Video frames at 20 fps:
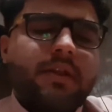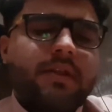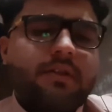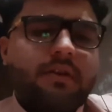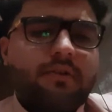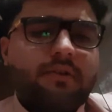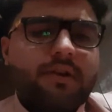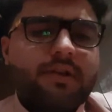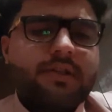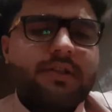In
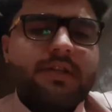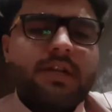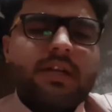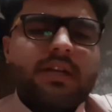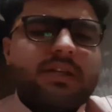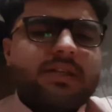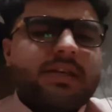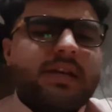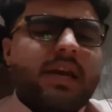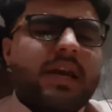the
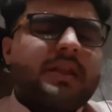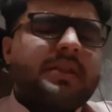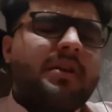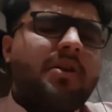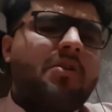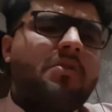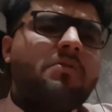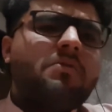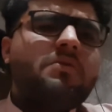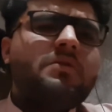rationality and
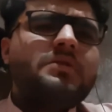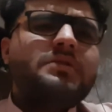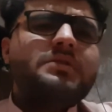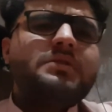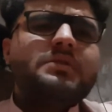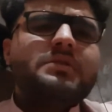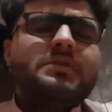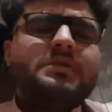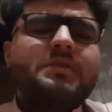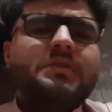the
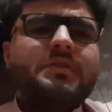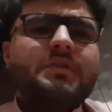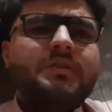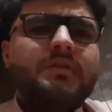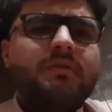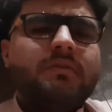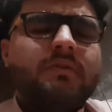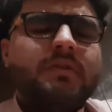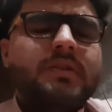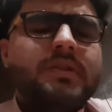
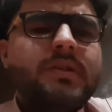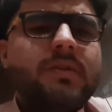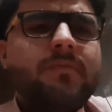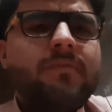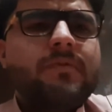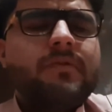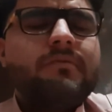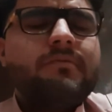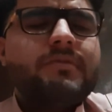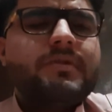
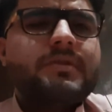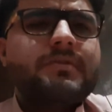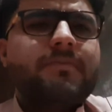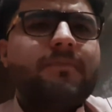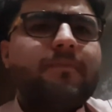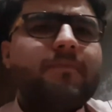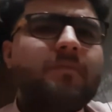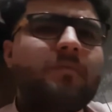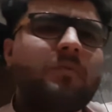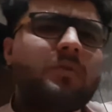egoism we
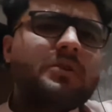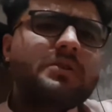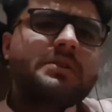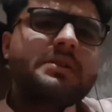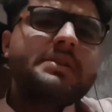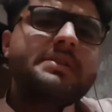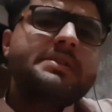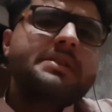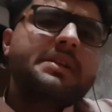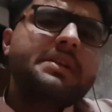
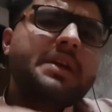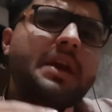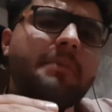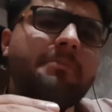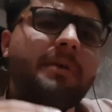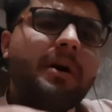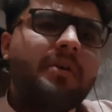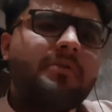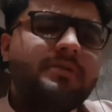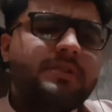mostly study
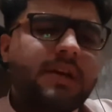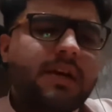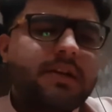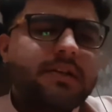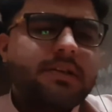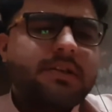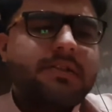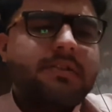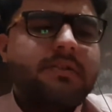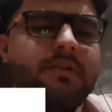about
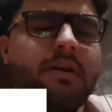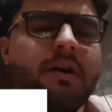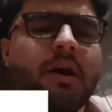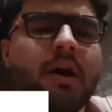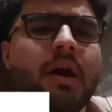that is,